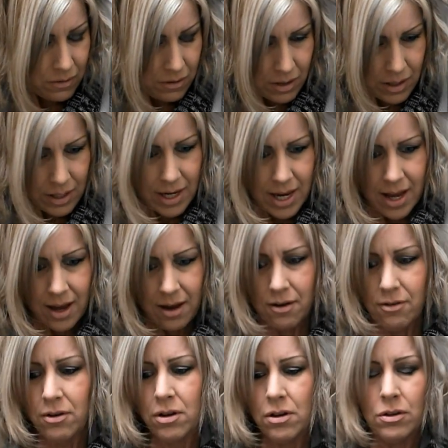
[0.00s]

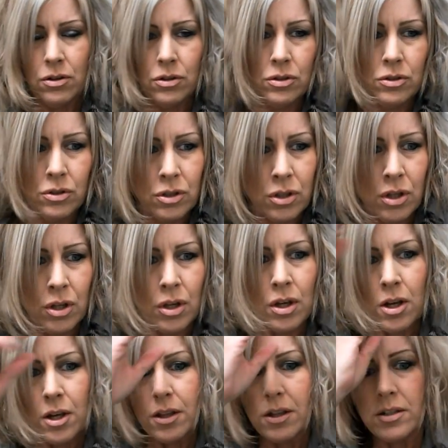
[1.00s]
Now,
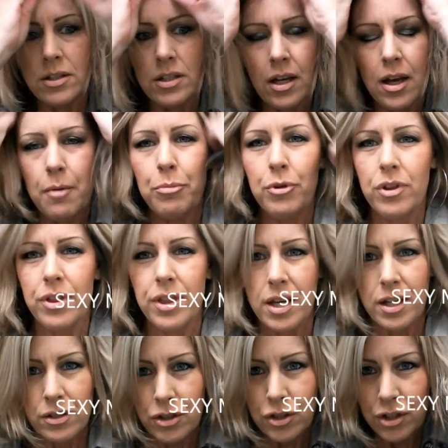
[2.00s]
there's a couple
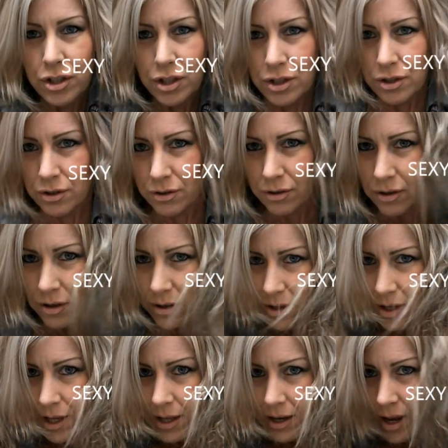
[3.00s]
things too
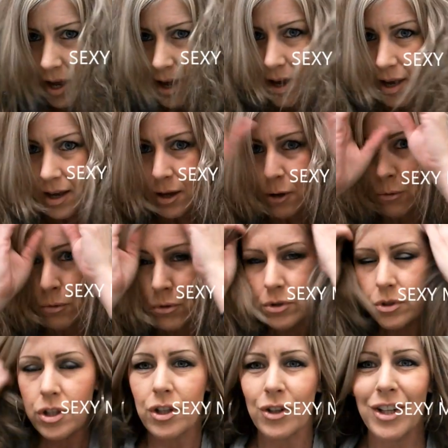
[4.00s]
that I will
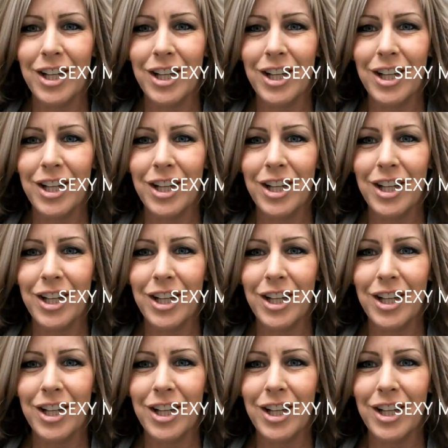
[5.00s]
do.